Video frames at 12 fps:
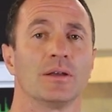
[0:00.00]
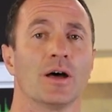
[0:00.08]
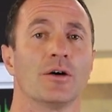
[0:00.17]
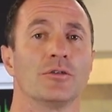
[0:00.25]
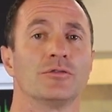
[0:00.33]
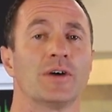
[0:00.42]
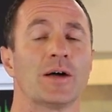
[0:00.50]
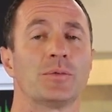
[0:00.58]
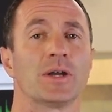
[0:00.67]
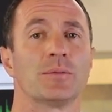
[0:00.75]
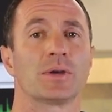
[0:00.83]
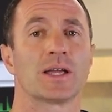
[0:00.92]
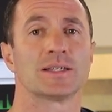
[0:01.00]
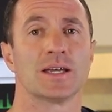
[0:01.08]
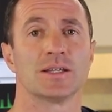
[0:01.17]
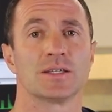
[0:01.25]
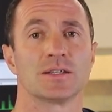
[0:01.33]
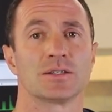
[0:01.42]
Now, fibroid
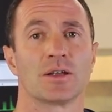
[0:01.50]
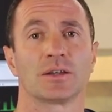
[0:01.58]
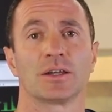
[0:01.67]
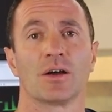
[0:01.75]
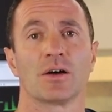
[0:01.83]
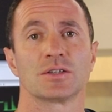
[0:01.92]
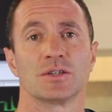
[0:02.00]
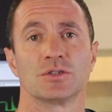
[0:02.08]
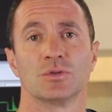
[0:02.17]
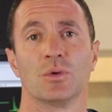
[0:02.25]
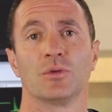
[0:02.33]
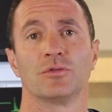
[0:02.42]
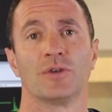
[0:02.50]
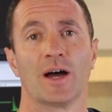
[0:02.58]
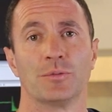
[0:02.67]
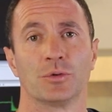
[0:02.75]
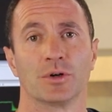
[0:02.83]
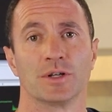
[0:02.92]
embolization is not the answer to all
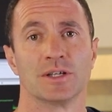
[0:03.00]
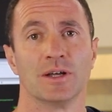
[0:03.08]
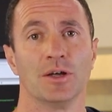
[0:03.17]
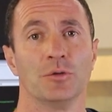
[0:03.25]
fibroids,